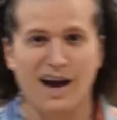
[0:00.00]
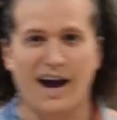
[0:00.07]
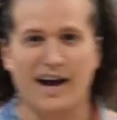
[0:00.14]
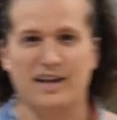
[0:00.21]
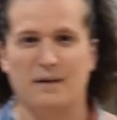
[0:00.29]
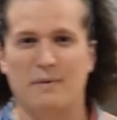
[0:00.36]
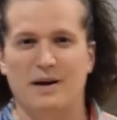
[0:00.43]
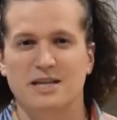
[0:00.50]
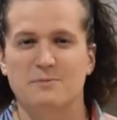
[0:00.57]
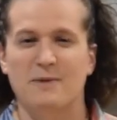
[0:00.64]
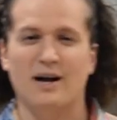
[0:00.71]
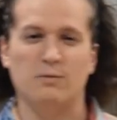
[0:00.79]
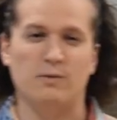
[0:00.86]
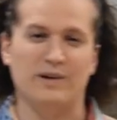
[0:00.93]
Hi there, my name is
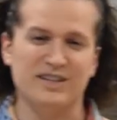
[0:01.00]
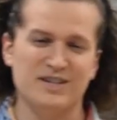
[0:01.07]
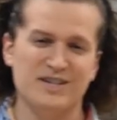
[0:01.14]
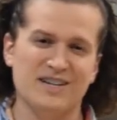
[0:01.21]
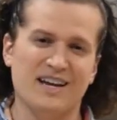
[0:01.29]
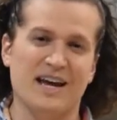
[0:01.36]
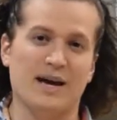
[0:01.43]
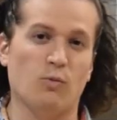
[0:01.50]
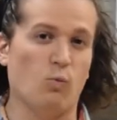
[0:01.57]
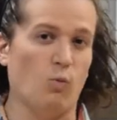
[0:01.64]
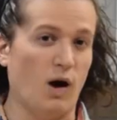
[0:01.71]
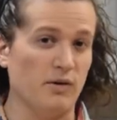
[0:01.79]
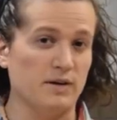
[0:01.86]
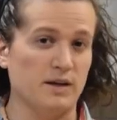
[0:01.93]
Malcolm Wilkinson, and
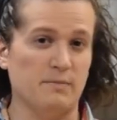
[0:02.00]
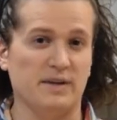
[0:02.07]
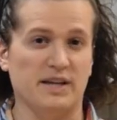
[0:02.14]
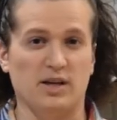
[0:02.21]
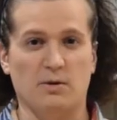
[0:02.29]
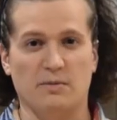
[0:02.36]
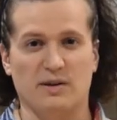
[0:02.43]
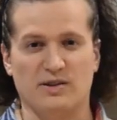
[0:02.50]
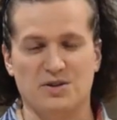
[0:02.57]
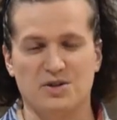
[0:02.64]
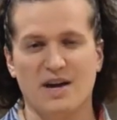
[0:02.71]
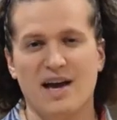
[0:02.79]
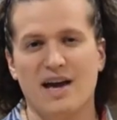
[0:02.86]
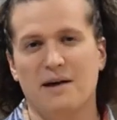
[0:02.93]
welcome to Millennial
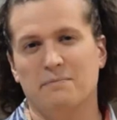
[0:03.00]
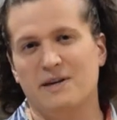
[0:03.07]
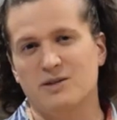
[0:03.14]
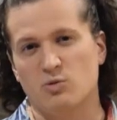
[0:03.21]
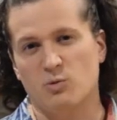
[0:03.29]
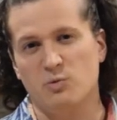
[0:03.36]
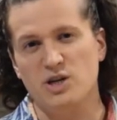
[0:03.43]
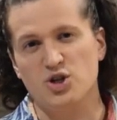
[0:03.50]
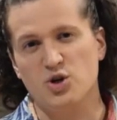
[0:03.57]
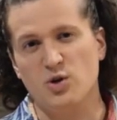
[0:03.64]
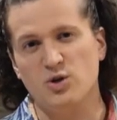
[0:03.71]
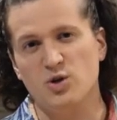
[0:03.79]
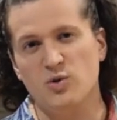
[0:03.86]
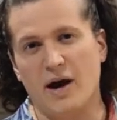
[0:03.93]
Meals, a place where we
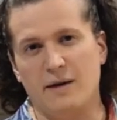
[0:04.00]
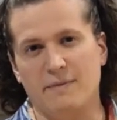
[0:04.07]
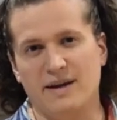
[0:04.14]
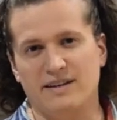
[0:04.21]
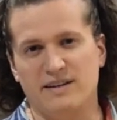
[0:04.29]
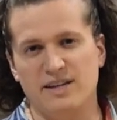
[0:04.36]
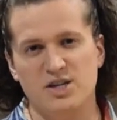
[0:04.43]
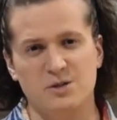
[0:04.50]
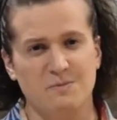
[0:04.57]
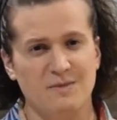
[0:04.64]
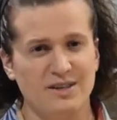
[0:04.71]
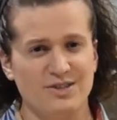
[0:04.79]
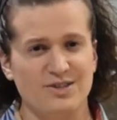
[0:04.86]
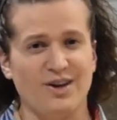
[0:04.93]
show you how to make delicious
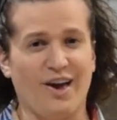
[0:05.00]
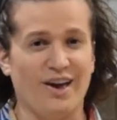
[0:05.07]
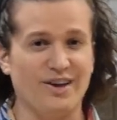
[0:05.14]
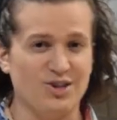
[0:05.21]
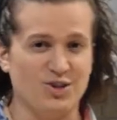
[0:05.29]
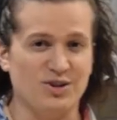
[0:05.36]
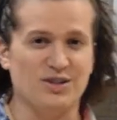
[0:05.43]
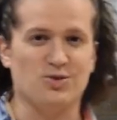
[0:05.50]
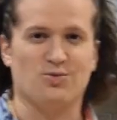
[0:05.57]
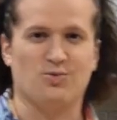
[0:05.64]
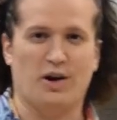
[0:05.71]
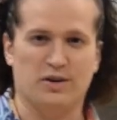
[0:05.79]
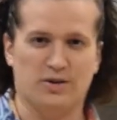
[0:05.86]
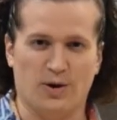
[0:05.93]
meals and treats
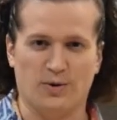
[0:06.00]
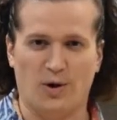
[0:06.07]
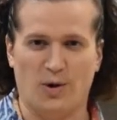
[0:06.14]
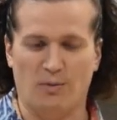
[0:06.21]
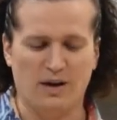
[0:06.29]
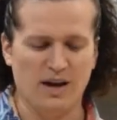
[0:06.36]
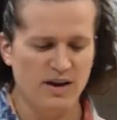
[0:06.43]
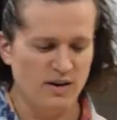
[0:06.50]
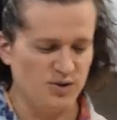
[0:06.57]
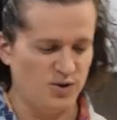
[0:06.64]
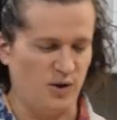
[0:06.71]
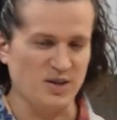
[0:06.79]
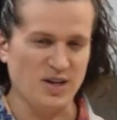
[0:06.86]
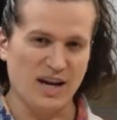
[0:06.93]
right in your own home.
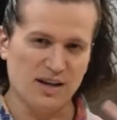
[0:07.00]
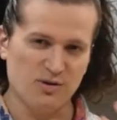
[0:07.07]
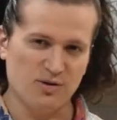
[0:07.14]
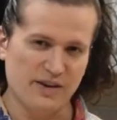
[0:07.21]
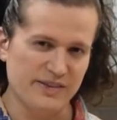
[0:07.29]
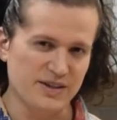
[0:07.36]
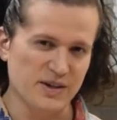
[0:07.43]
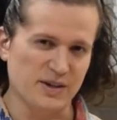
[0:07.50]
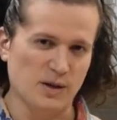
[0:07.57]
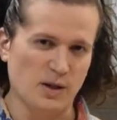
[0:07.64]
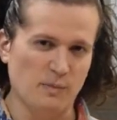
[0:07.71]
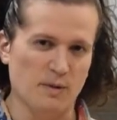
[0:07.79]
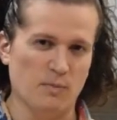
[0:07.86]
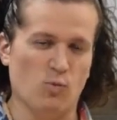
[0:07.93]
So I was kind of craving something a
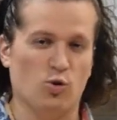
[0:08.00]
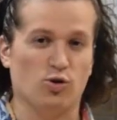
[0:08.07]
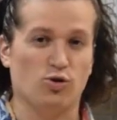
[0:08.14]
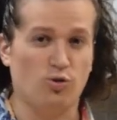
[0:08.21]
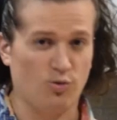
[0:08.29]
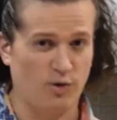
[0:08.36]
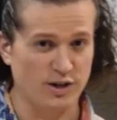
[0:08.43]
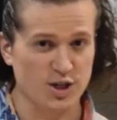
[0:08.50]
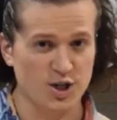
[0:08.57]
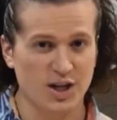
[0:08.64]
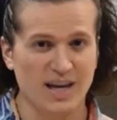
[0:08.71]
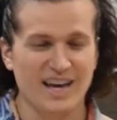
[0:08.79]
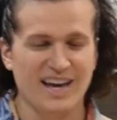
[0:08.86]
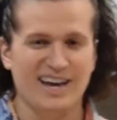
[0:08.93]
little bit more
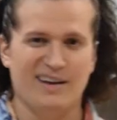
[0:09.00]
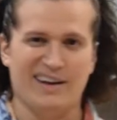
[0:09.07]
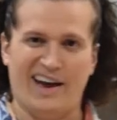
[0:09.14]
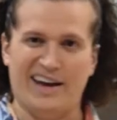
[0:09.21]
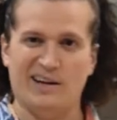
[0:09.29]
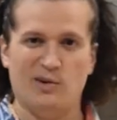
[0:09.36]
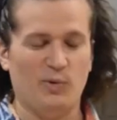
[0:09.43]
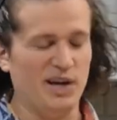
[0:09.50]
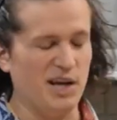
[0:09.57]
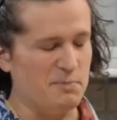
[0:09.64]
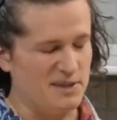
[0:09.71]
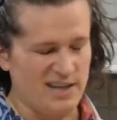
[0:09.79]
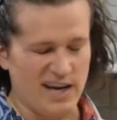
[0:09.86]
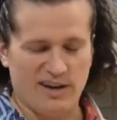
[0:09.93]
crunchy. Now I didn't want to
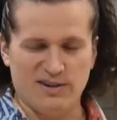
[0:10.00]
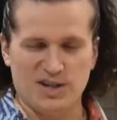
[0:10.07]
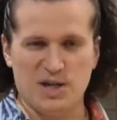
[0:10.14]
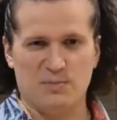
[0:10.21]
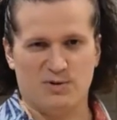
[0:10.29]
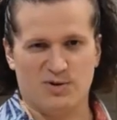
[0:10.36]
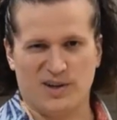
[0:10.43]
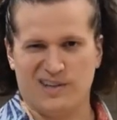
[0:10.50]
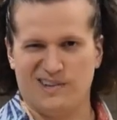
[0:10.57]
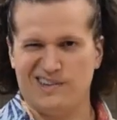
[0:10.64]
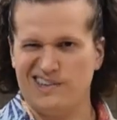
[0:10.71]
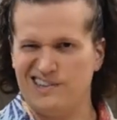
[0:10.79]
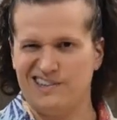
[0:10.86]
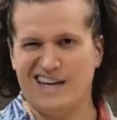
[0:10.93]
get potato chips or something a
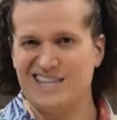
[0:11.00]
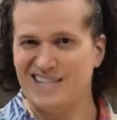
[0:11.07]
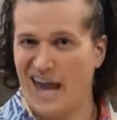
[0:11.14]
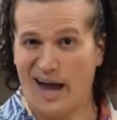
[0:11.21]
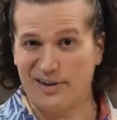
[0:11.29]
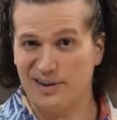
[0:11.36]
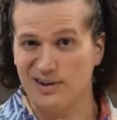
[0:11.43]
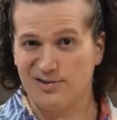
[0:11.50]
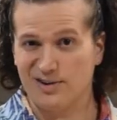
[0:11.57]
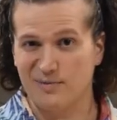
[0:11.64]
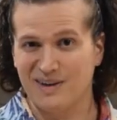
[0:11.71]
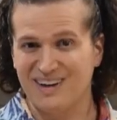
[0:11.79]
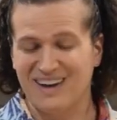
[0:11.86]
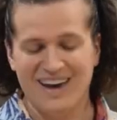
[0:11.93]
little less healthy for
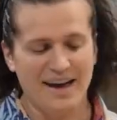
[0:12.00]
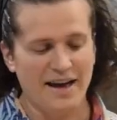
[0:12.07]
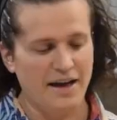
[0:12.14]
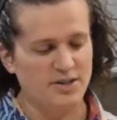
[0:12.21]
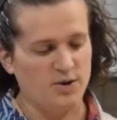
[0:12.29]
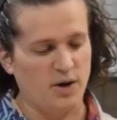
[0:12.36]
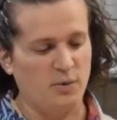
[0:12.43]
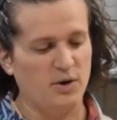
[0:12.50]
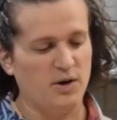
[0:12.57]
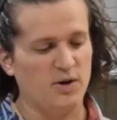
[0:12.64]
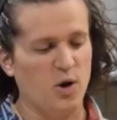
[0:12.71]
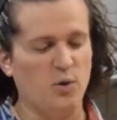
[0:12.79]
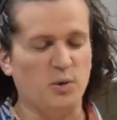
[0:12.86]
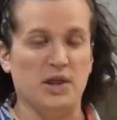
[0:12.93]
me, so I want to
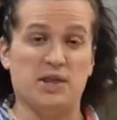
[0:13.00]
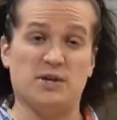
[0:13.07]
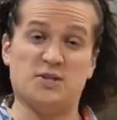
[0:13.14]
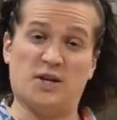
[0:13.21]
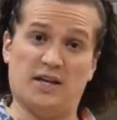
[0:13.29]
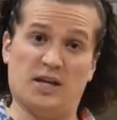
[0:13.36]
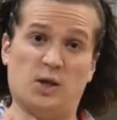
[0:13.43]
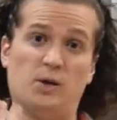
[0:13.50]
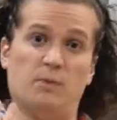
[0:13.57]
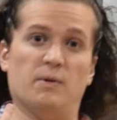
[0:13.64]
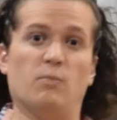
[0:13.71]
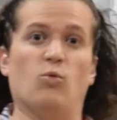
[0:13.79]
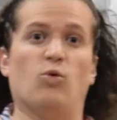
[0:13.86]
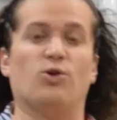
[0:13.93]
go with something a little
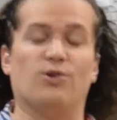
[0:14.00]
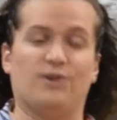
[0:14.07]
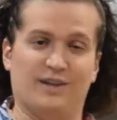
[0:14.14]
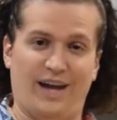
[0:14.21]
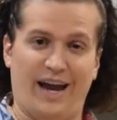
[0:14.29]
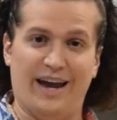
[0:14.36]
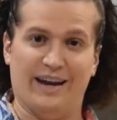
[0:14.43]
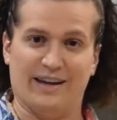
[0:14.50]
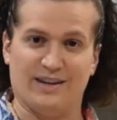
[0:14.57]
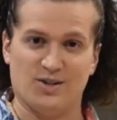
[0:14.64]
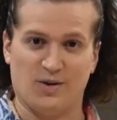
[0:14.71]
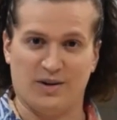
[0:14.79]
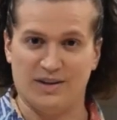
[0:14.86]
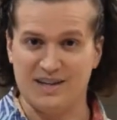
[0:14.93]
bit more organic.
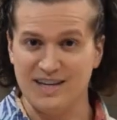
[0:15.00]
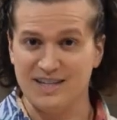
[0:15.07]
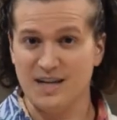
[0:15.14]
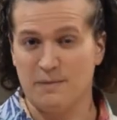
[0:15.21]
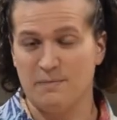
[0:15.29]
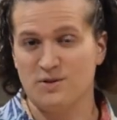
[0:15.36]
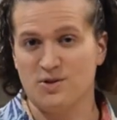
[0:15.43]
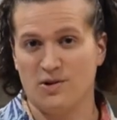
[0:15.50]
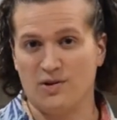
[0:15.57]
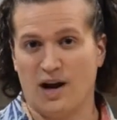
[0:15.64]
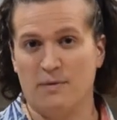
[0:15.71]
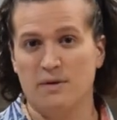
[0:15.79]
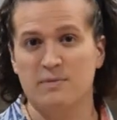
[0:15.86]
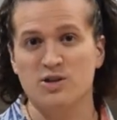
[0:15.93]
So on this episode, I'm
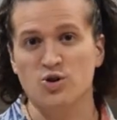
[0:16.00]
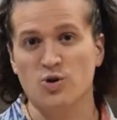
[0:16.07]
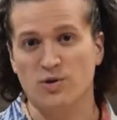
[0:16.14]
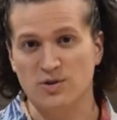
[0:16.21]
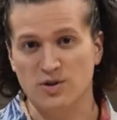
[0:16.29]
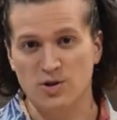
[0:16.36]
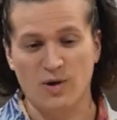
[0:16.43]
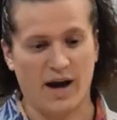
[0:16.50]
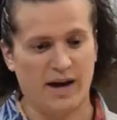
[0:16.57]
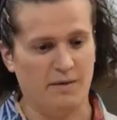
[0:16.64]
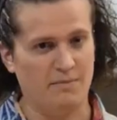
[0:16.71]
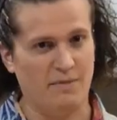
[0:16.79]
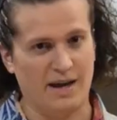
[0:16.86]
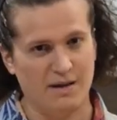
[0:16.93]
going to be showing you how
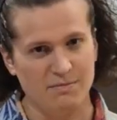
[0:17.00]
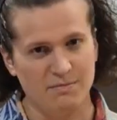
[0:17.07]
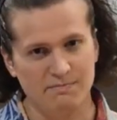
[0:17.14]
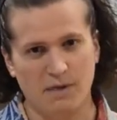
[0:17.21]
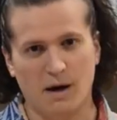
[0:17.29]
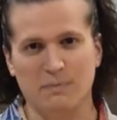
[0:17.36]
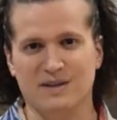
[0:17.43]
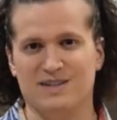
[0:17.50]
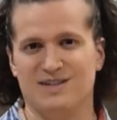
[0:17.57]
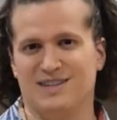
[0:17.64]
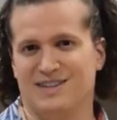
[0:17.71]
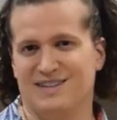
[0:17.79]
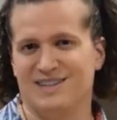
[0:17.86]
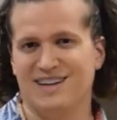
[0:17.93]
to make pumpkin
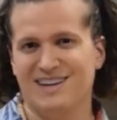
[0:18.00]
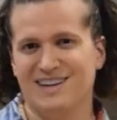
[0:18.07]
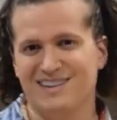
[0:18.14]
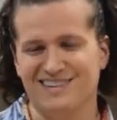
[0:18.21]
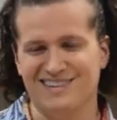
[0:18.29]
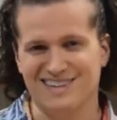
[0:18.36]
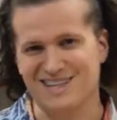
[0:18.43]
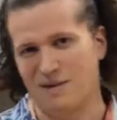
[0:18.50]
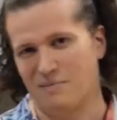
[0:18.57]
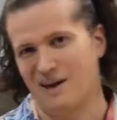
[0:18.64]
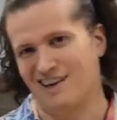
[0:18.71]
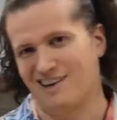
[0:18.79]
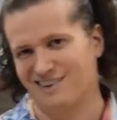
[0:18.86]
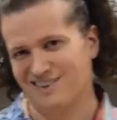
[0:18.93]
seeds. Let's get baking.